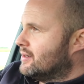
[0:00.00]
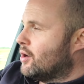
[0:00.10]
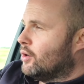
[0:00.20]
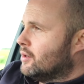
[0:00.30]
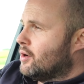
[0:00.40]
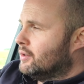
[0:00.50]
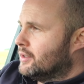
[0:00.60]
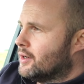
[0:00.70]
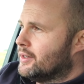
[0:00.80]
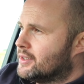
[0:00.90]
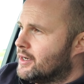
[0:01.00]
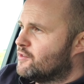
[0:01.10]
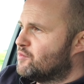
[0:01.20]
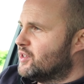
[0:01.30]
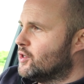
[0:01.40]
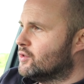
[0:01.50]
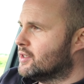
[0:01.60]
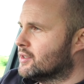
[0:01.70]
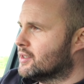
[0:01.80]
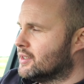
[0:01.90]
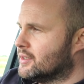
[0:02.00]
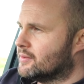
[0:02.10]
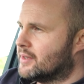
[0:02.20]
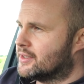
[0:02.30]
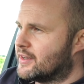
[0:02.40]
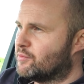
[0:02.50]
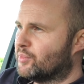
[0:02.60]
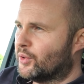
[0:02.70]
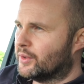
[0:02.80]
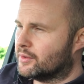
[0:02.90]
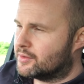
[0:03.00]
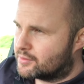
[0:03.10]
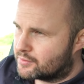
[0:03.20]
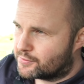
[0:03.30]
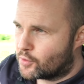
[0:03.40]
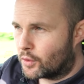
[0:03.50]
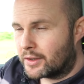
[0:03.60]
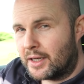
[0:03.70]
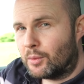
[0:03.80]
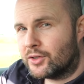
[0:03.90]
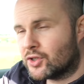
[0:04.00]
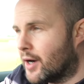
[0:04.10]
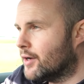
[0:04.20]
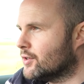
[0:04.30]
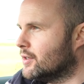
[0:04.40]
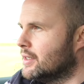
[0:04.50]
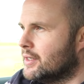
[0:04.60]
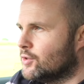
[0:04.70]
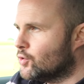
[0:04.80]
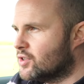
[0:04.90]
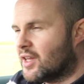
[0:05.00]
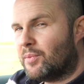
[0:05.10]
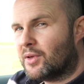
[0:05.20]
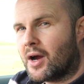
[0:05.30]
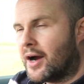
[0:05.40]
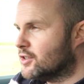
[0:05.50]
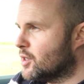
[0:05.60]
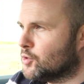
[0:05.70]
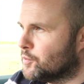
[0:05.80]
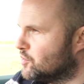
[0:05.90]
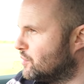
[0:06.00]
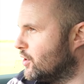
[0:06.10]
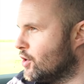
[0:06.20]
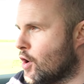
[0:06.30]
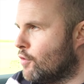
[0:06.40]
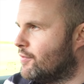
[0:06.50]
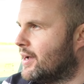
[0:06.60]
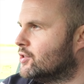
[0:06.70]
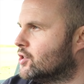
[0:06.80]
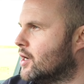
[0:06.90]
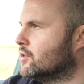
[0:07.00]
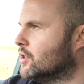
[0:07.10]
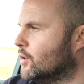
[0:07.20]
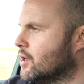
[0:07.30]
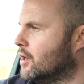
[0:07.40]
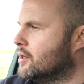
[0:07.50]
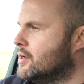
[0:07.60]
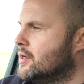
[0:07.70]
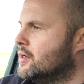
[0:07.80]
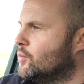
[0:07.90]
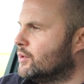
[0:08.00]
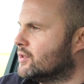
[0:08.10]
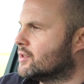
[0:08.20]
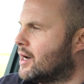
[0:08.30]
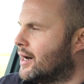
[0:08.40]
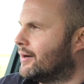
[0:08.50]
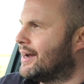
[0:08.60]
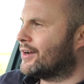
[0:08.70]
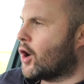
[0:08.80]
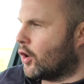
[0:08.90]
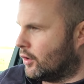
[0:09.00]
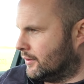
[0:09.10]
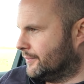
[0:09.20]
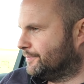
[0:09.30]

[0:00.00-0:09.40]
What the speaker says: all the guys here have been using is a 7.4 kilowatt charger just to keep the car topped up. There's been no fast charging going on with this car at all.